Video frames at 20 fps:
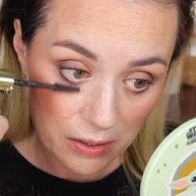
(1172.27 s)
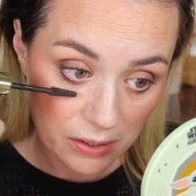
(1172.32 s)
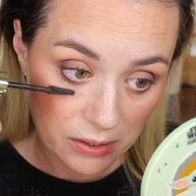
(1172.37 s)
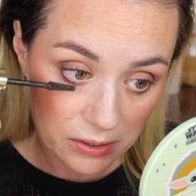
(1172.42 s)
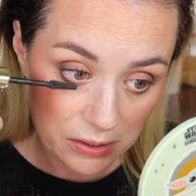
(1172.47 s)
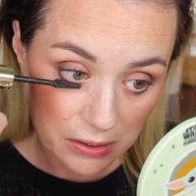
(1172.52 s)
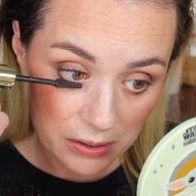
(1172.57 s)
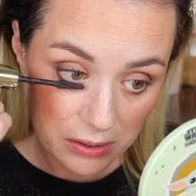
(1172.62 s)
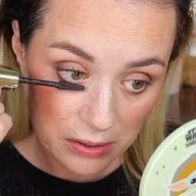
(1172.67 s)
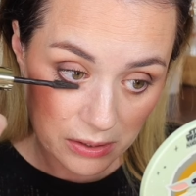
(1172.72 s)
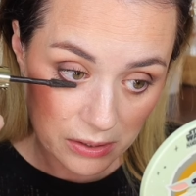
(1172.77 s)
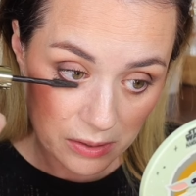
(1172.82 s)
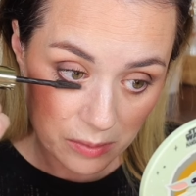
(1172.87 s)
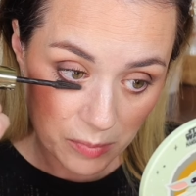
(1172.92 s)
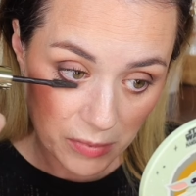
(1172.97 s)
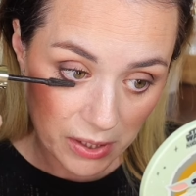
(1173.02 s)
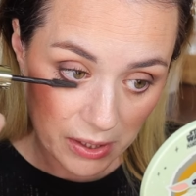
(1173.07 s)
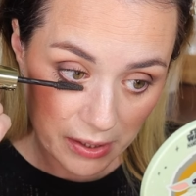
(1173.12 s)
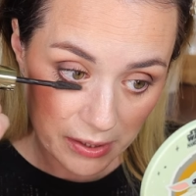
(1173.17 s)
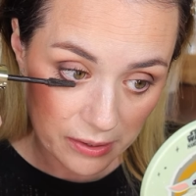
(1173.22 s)
a little
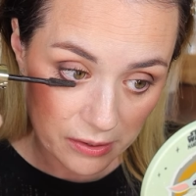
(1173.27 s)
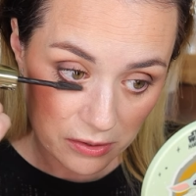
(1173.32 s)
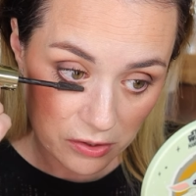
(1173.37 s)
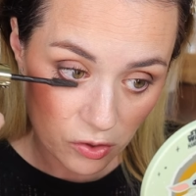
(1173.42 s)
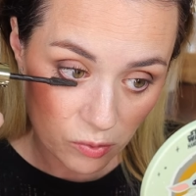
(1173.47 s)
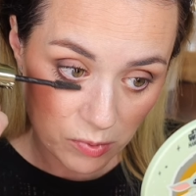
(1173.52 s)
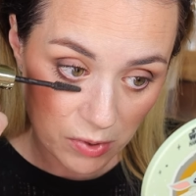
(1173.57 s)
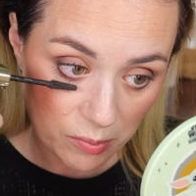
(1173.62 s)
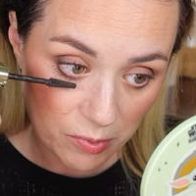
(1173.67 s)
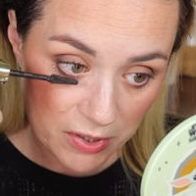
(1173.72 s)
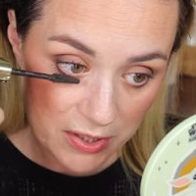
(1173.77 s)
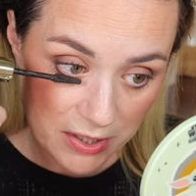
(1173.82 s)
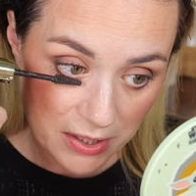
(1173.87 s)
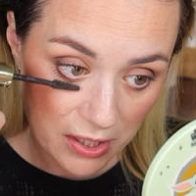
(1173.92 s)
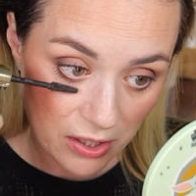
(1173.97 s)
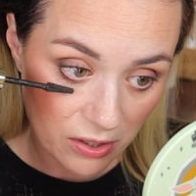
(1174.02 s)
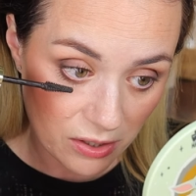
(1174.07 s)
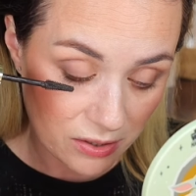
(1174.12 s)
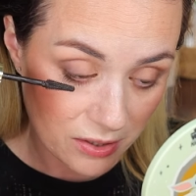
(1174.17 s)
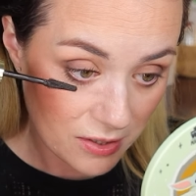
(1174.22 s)
bit like a tubing
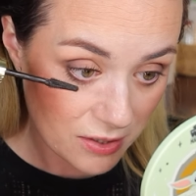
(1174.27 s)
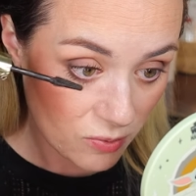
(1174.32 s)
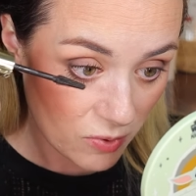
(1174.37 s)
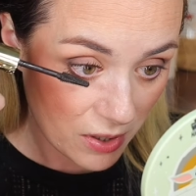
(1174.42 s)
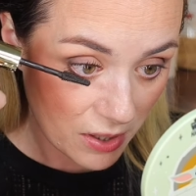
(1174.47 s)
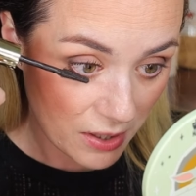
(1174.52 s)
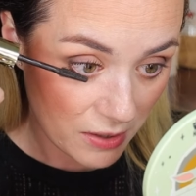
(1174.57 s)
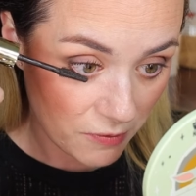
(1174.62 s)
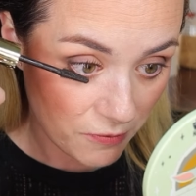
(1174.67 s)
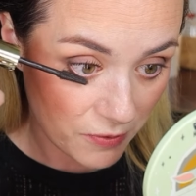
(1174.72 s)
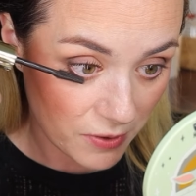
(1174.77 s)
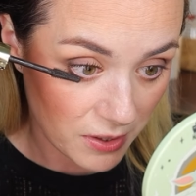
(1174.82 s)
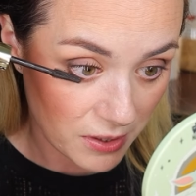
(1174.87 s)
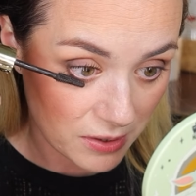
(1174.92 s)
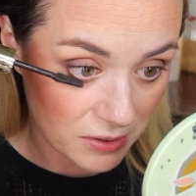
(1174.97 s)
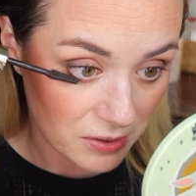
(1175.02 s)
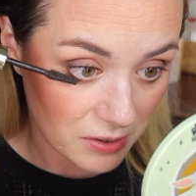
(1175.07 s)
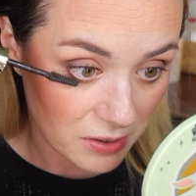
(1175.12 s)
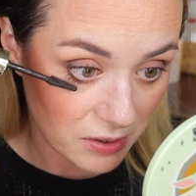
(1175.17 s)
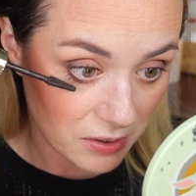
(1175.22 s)
mascara. That's what I
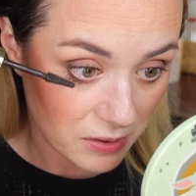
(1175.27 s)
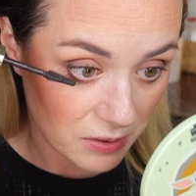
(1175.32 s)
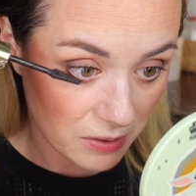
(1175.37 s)
find.